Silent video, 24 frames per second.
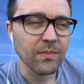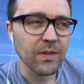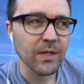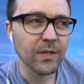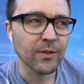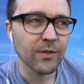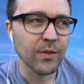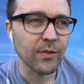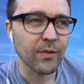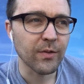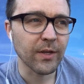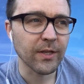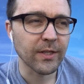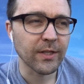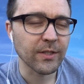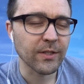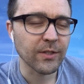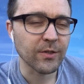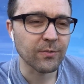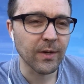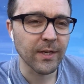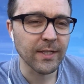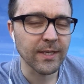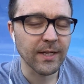Here's the thing
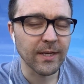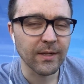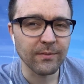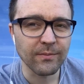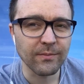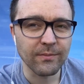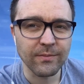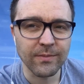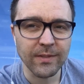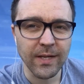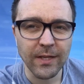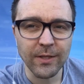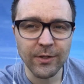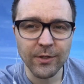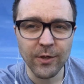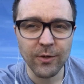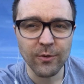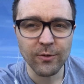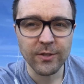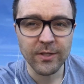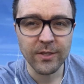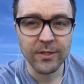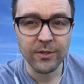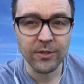just write down 10
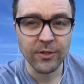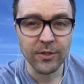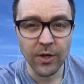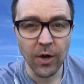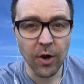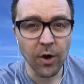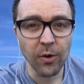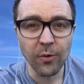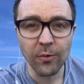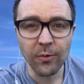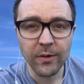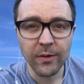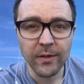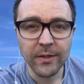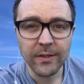jokes and just go.